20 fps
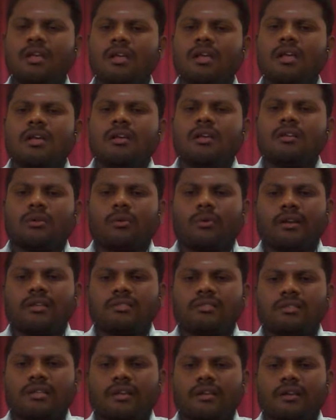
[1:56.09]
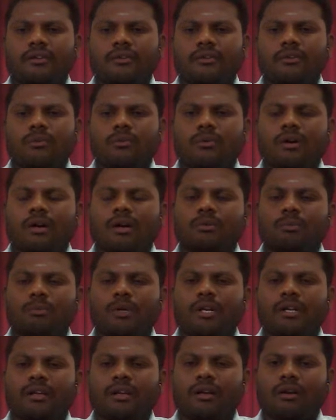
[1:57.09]
So one is ALU, arithmetic
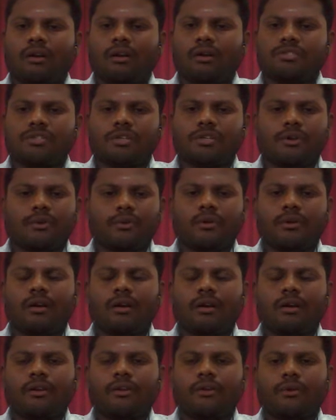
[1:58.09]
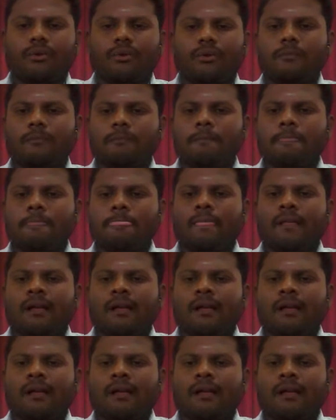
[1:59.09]
and logic unit, already known, on